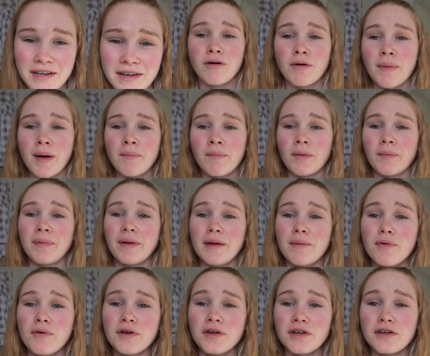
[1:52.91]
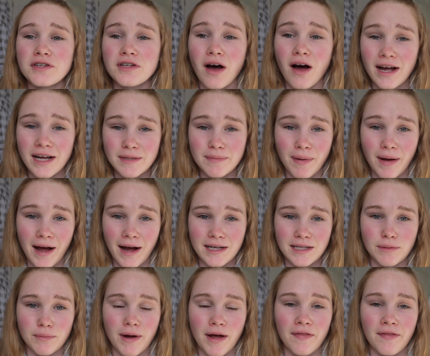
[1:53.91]
Remember, people use ice
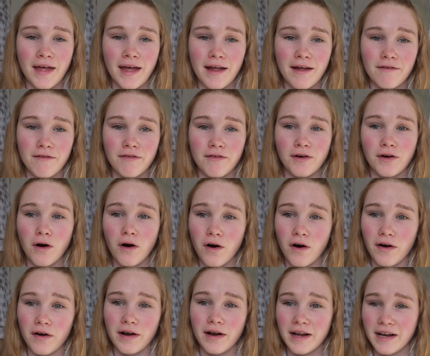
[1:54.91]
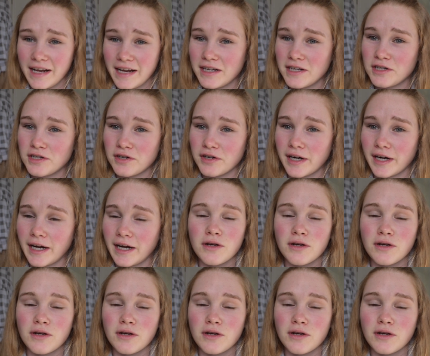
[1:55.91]
packs when they've got an injury.